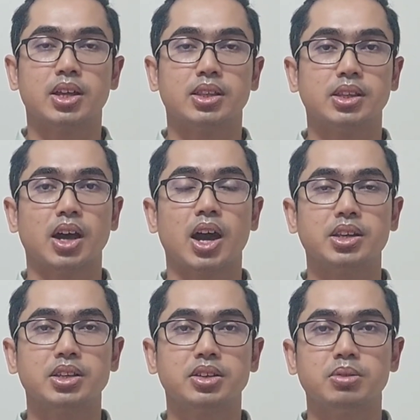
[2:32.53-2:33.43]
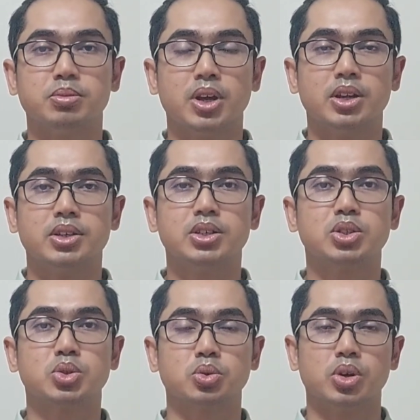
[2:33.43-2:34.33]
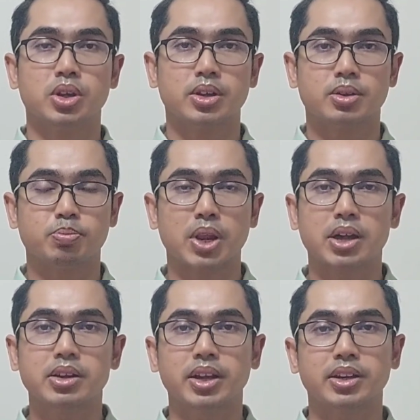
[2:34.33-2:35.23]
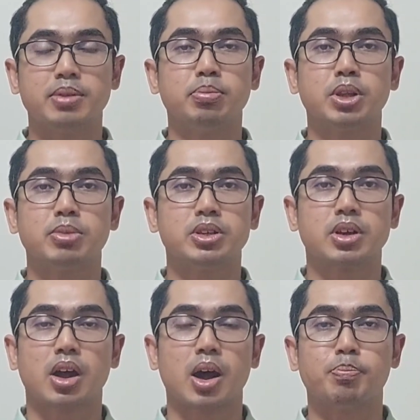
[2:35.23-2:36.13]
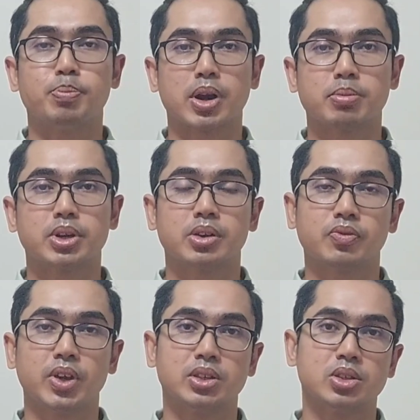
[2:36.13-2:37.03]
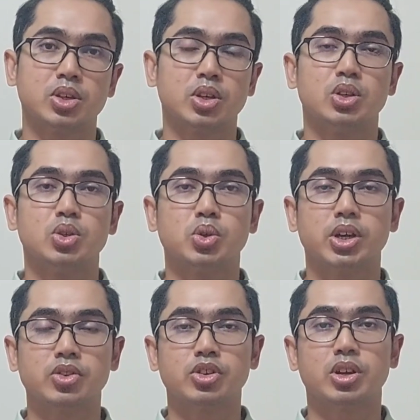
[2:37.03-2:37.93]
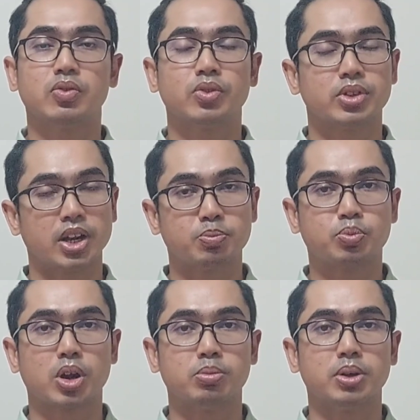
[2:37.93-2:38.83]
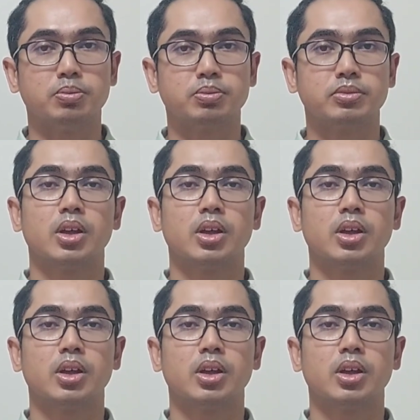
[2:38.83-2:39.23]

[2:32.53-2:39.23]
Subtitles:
the IT team needs to plan and implement a permanent fix to get rid of that problem.